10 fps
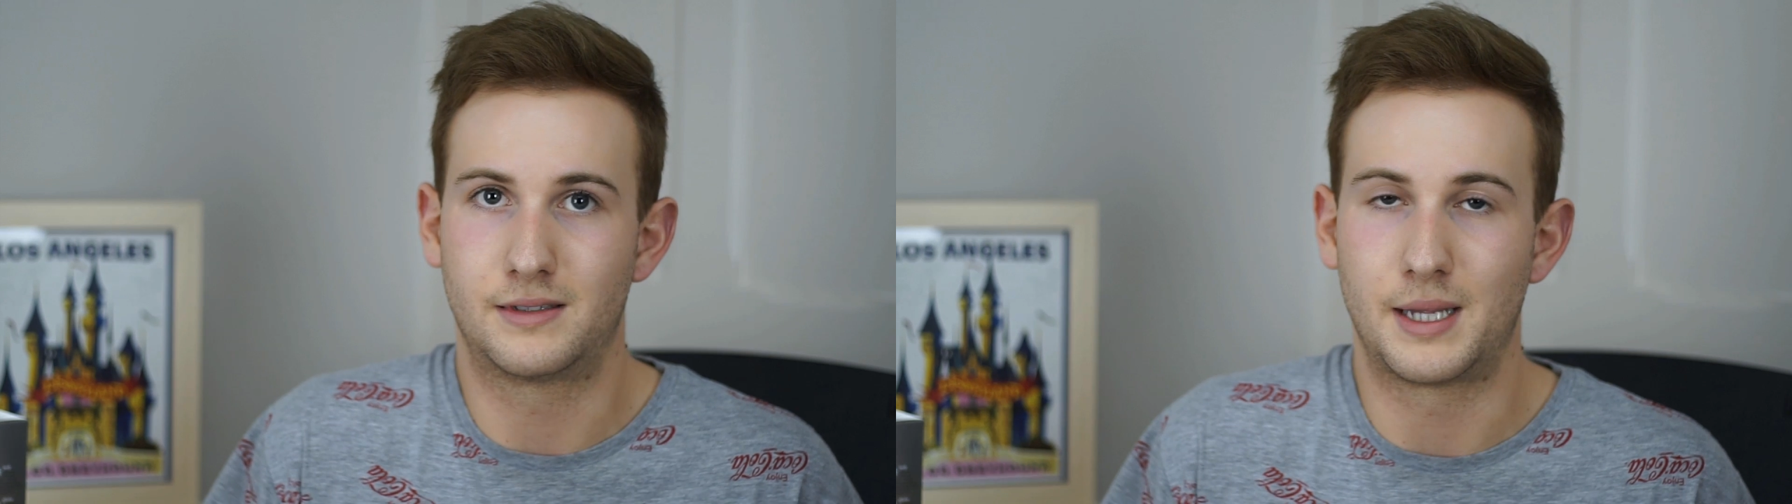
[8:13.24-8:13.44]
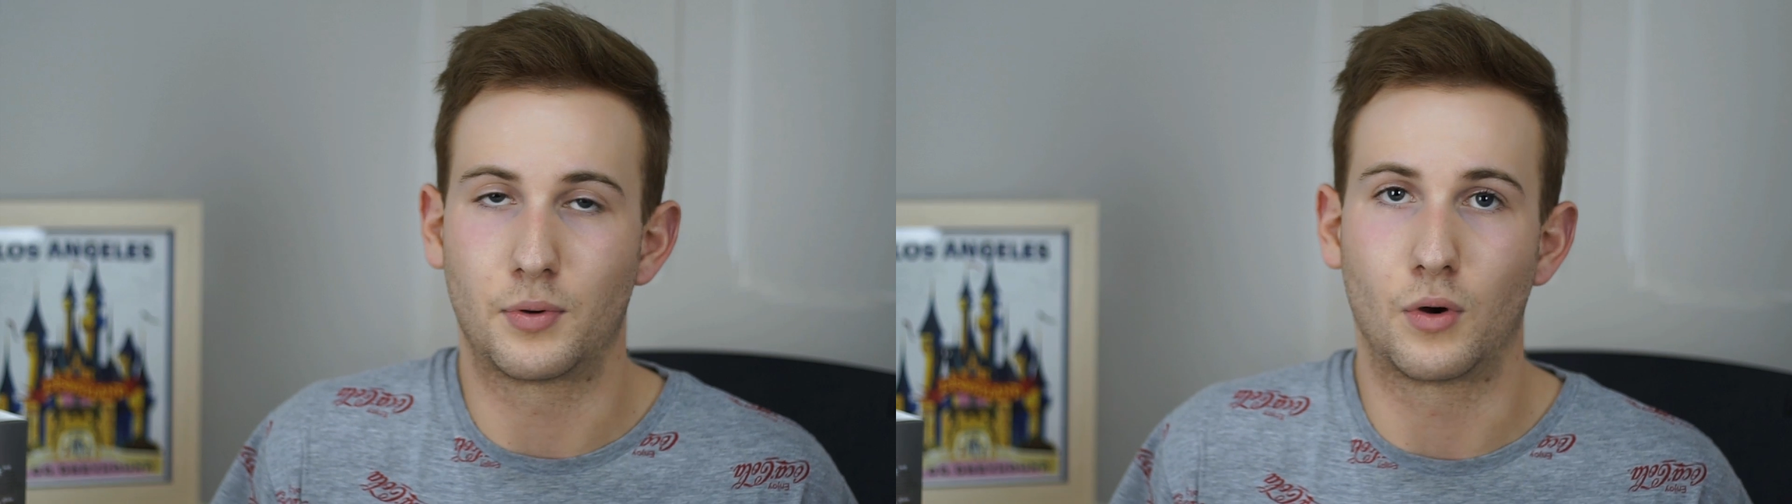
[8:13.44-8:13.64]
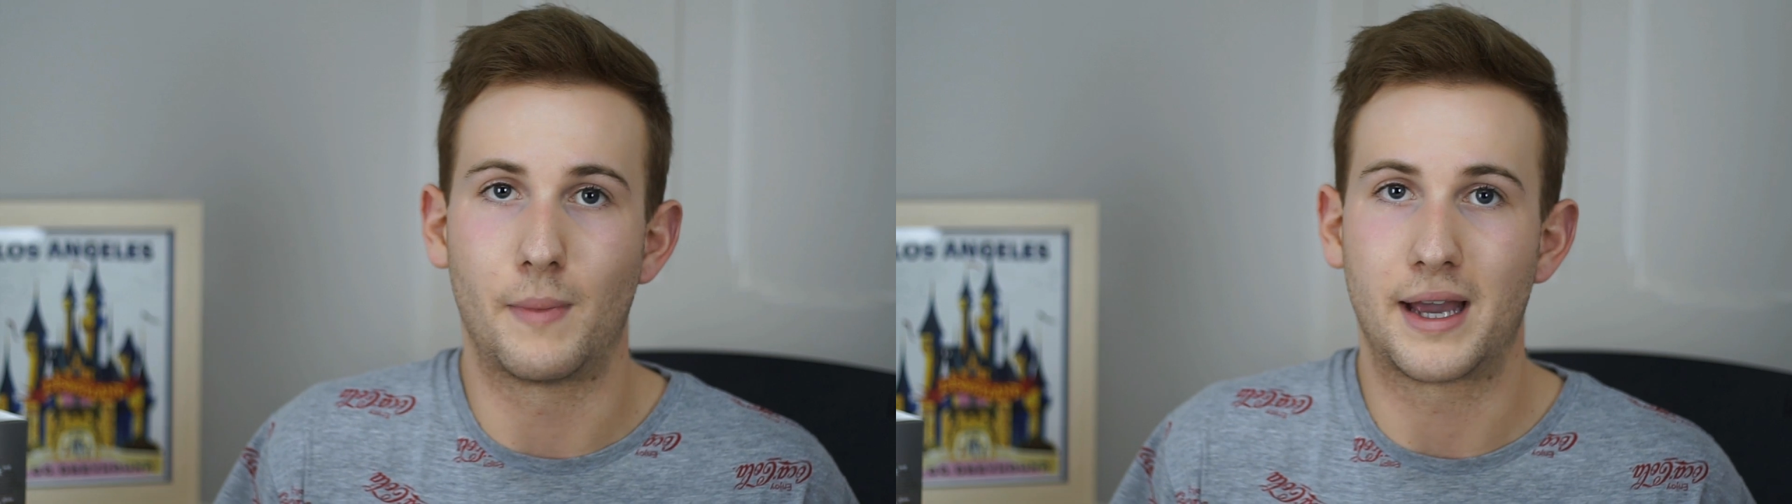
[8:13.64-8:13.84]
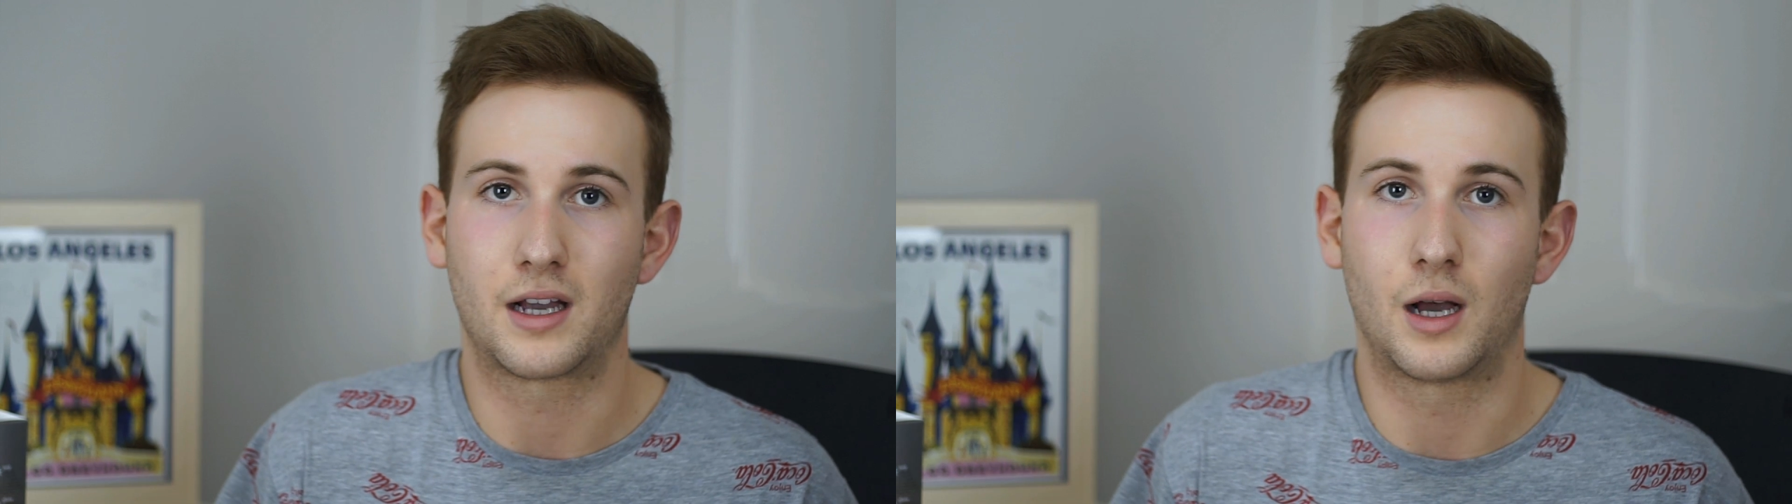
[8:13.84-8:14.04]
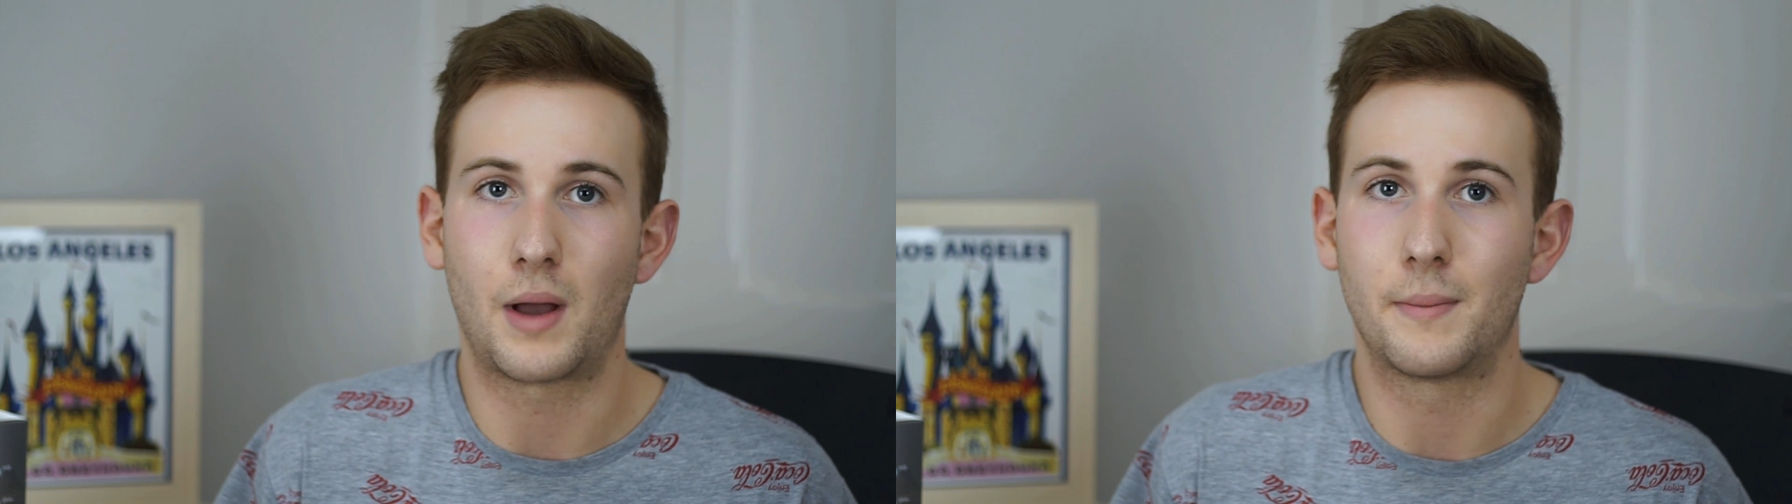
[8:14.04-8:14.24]
typical
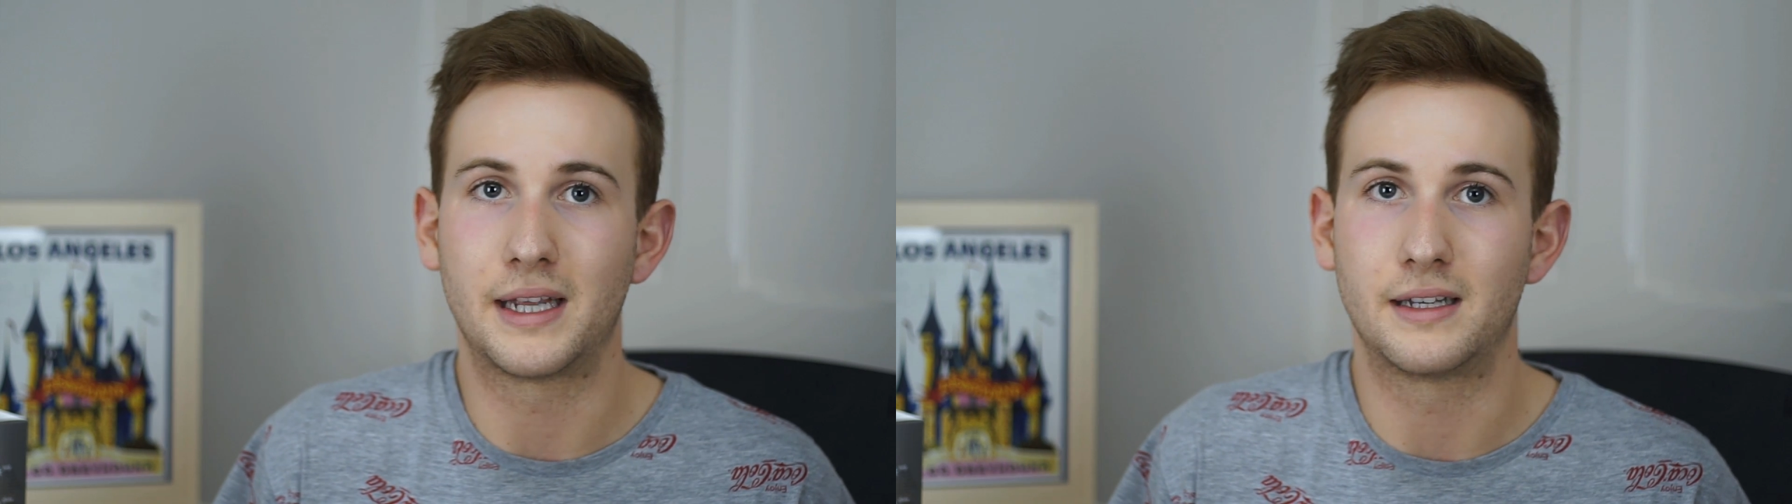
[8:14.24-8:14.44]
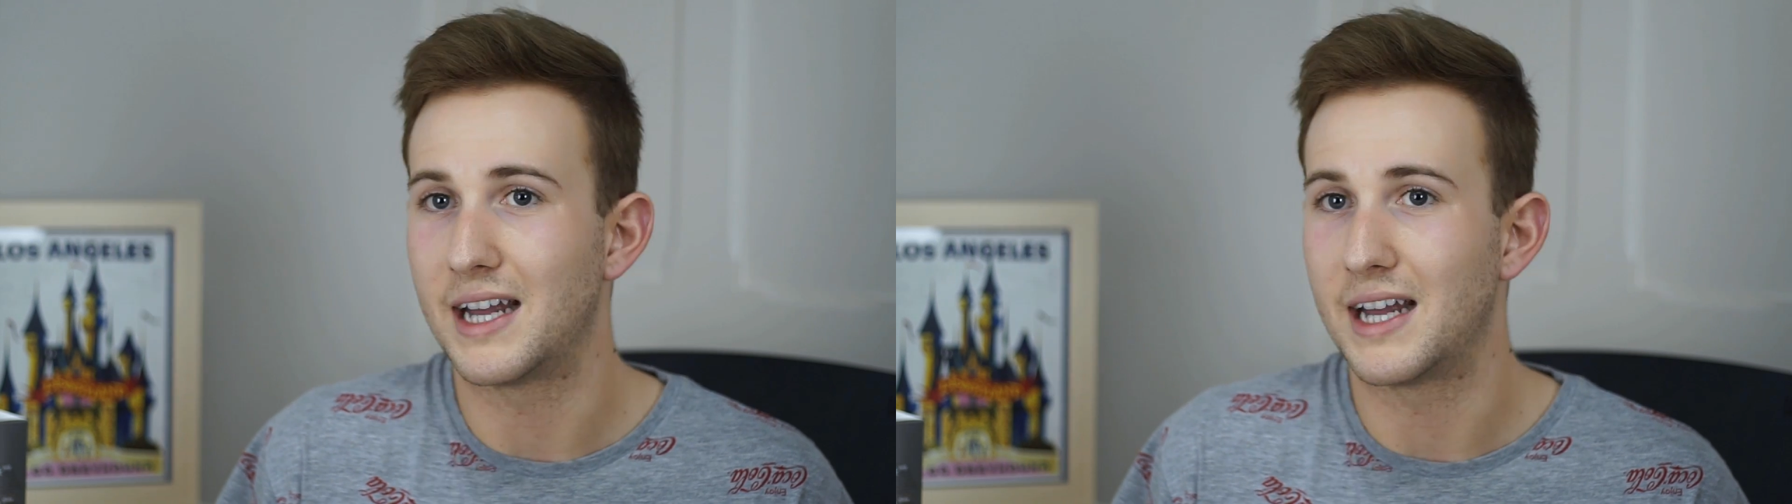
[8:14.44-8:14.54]
makeup. I mean,